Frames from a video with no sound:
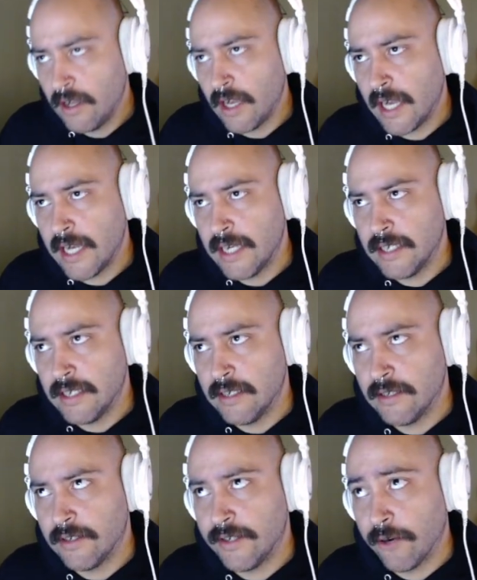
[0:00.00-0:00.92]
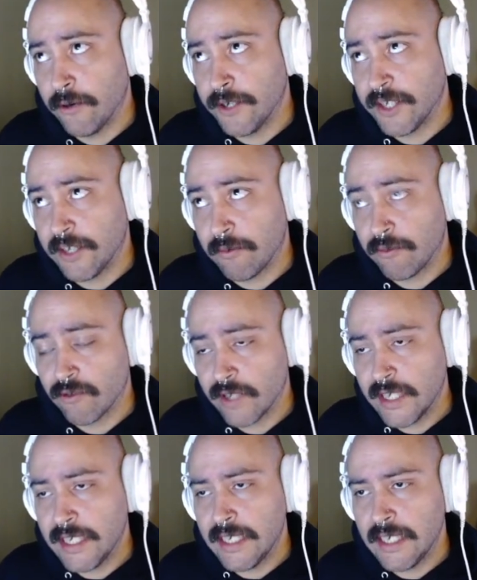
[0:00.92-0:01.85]
and there was a
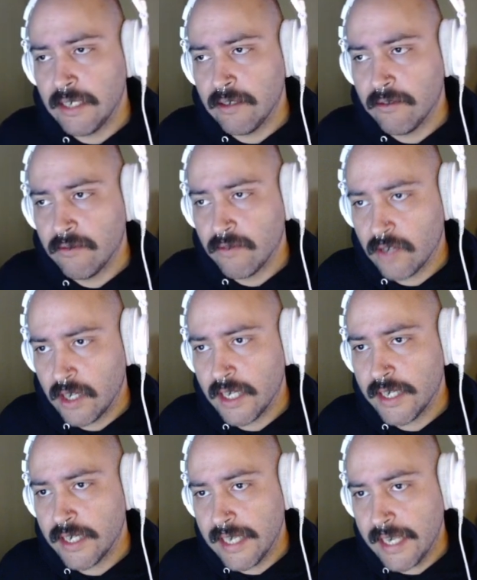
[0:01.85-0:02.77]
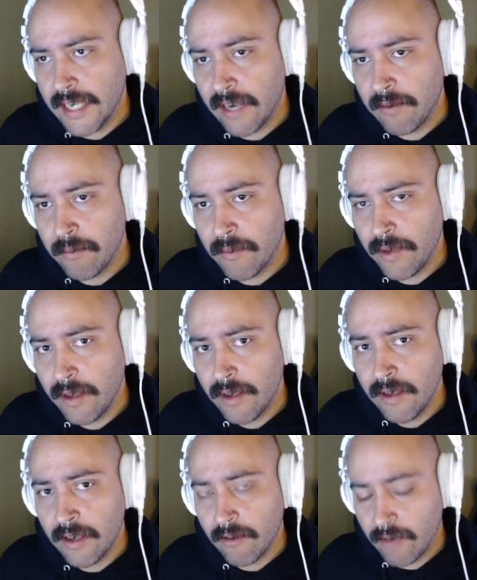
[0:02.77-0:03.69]
pre-flood DEM
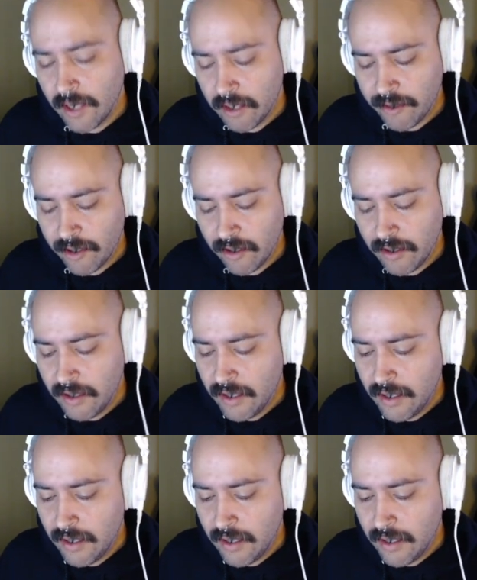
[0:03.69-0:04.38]
available,